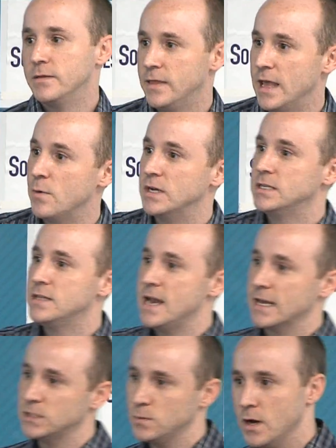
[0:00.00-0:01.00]
Then they went to the
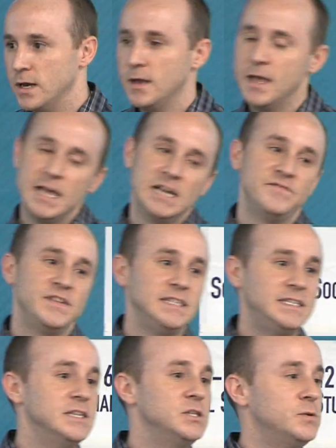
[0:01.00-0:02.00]
next one. And if they
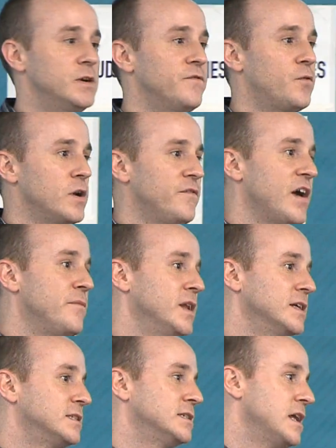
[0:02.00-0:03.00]
didn't do it in 45
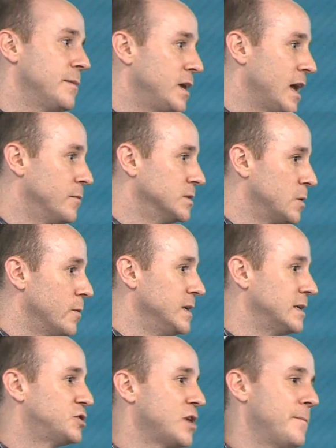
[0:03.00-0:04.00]
minutes, Senebkeh was going
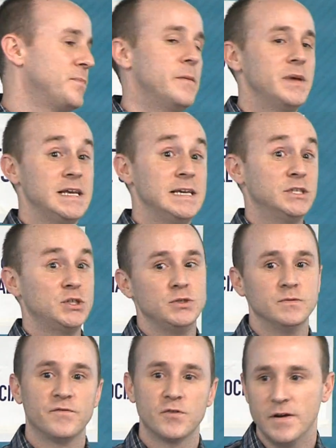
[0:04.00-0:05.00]
to trap them in his
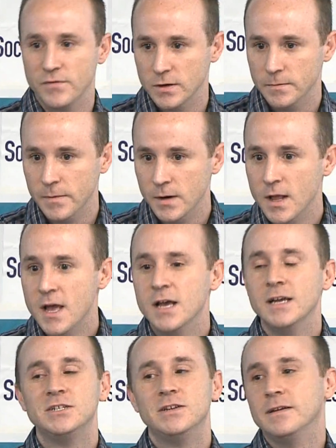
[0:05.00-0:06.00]
tomb forever.
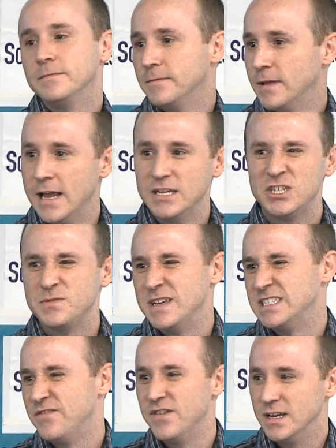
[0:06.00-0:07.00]
It just
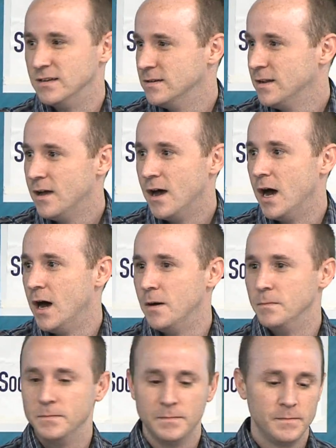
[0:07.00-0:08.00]
makes it fun.
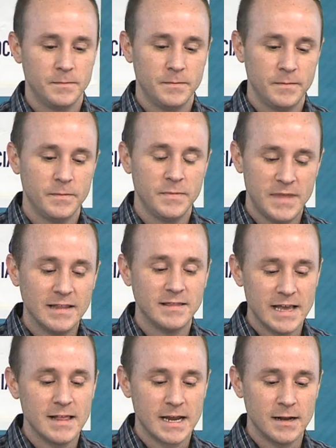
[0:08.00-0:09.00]

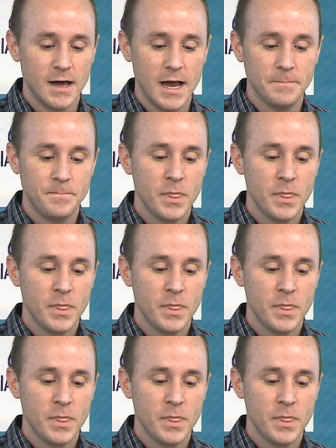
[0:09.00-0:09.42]
They like it a lot.